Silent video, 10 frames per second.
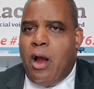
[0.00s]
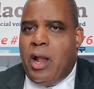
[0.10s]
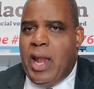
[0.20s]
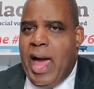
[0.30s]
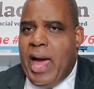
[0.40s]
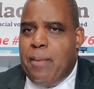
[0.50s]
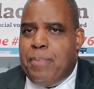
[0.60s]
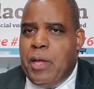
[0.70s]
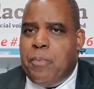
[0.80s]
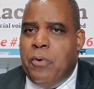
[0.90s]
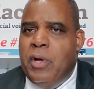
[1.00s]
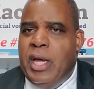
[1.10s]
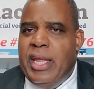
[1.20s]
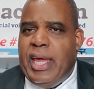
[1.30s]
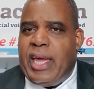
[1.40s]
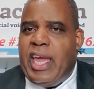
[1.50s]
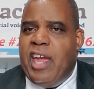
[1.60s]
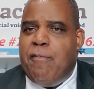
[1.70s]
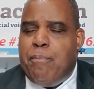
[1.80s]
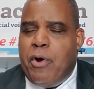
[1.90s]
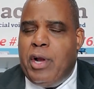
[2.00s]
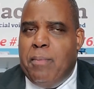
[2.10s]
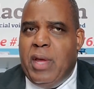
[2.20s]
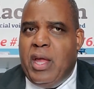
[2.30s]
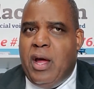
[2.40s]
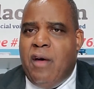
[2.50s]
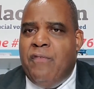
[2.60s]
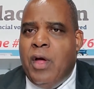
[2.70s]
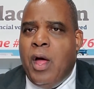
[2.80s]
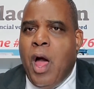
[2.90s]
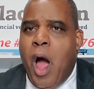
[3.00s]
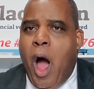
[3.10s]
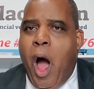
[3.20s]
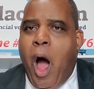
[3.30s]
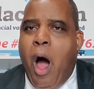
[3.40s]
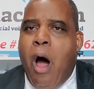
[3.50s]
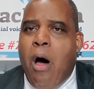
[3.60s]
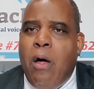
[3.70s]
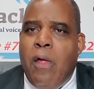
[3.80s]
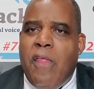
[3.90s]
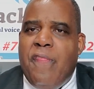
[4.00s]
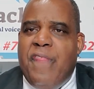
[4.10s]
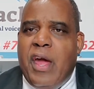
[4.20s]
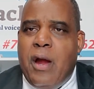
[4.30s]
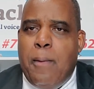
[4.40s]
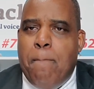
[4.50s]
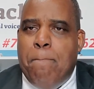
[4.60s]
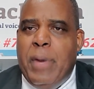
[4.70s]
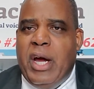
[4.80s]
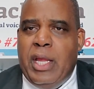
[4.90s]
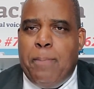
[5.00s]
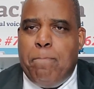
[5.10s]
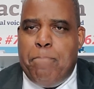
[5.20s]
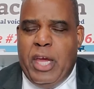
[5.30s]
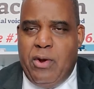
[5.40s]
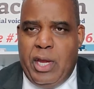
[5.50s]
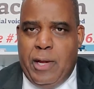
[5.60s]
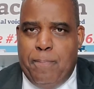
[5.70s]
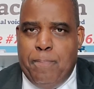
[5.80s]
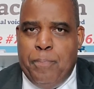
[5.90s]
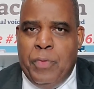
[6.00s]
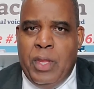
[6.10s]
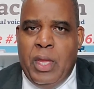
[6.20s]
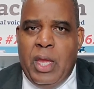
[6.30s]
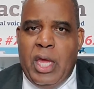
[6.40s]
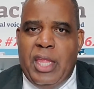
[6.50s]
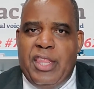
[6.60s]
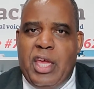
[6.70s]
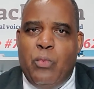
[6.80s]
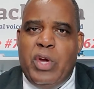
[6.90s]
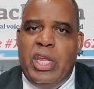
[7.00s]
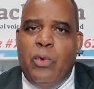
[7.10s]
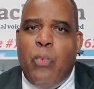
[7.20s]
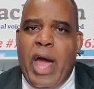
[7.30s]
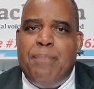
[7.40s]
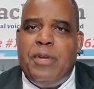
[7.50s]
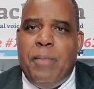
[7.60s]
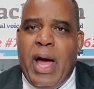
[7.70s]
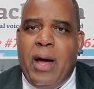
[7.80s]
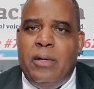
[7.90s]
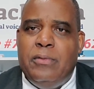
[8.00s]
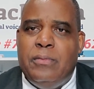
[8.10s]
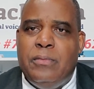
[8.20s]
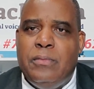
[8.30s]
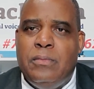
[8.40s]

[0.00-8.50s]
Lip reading: a lot of people that gave Bernie Madoff all their money, period. And then when he wiped them out,